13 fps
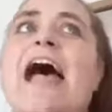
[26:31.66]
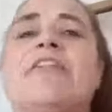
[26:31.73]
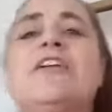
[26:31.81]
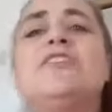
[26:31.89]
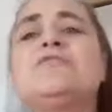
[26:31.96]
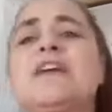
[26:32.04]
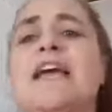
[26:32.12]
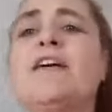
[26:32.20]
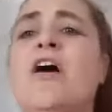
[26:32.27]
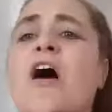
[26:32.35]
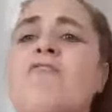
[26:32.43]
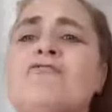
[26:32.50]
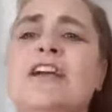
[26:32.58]
and then you get
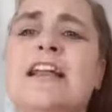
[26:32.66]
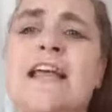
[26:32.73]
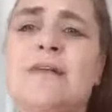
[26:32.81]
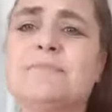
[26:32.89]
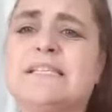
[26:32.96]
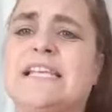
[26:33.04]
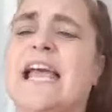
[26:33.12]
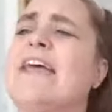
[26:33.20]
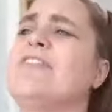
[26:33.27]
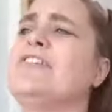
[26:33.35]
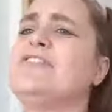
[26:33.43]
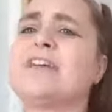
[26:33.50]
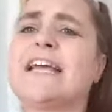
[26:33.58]
really upset,
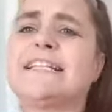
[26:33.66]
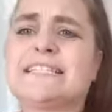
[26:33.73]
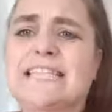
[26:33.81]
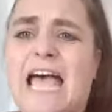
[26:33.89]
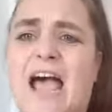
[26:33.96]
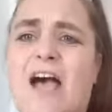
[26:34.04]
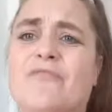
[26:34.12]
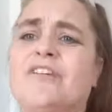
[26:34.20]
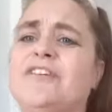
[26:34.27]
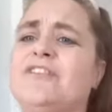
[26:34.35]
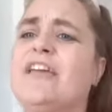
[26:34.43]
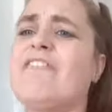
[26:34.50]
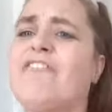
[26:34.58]
then you get down, then
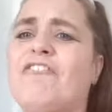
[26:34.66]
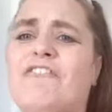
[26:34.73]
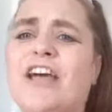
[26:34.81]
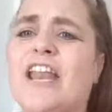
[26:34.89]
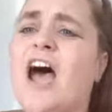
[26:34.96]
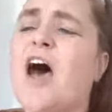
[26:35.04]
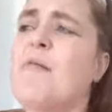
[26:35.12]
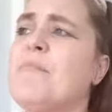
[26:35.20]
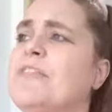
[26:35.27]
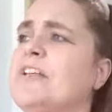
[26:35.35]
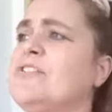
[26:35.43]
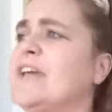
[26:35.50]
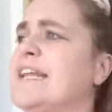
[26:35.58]
you get fed up, and
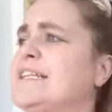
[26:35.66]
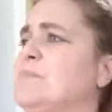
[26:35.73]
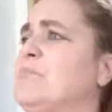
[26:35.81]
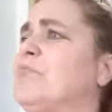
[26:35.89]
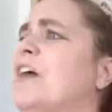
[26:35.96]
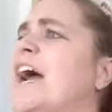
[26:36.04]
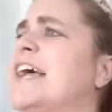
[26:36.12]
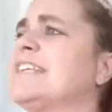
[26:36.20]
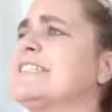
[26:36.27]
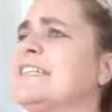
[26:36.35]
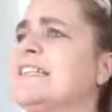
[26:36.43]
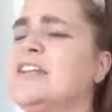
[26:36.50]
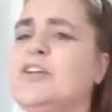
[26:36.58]
then you get
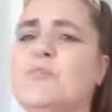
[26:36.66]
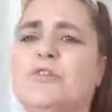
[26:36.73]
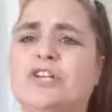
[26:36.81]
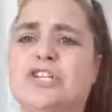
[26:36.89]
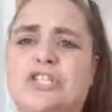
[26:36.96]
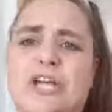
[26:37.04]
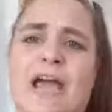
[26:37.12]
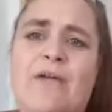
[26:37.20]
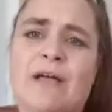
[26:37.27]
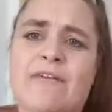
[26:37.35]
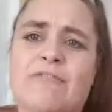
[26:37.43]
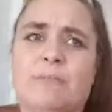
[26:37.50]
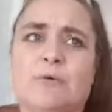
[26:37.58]
depressed, and then you want to shout
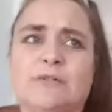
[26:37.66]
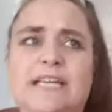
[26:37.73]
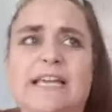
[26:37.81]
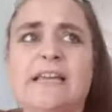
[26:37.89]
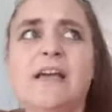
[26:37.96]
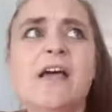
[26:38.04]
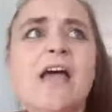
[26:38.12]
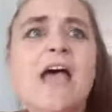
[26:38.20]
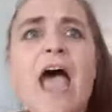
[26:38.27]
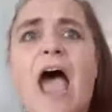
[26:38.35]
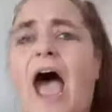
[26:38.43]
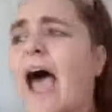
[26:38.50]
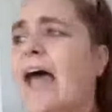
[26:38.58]
at everybody.
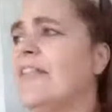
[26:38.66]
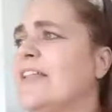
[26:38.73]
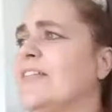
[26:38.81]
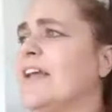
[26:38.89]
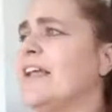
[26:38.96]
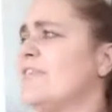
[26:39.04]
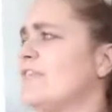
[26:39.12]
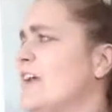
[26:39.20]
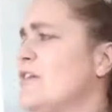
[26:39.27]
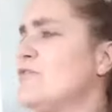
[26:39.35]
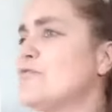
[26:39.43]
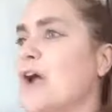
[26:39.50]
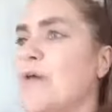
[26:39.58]
And then they, they
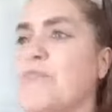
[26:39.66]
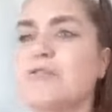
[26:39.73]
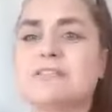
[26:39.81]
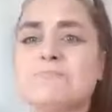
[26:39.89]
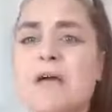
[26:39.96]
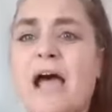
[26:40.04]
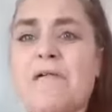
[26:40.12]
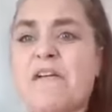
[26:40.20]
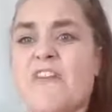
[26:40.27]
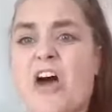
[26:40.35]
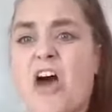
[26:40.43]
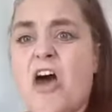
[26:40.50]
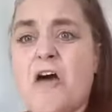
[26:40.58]
all go, What's the matter with
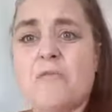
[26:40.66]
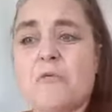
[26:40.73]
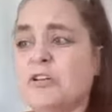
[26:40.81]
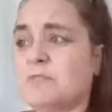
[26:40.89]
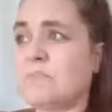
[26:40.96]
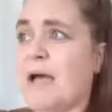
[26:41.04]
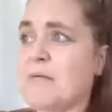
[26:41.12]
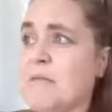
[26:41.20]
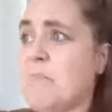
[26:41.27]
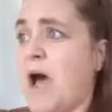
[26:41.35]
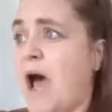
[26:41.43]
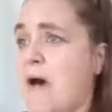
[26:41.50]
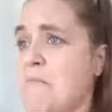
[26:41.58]
her? What's the matter
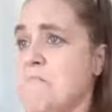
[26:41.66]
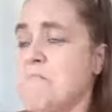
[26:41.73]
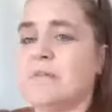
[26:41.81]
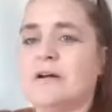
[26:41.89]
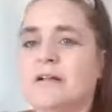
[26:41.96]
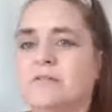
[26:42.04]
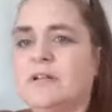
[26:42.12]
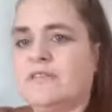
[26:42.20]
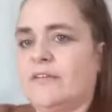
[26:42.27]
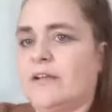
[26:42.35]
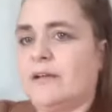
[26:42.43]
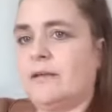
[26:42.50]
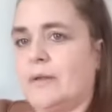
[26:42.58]
with mum?
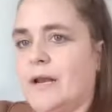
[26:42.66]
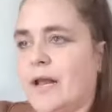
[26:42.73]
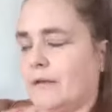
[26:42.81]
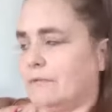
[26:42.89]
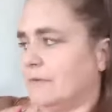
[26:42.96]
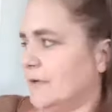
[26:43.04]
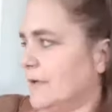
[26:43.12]
Nothing, leave me alone.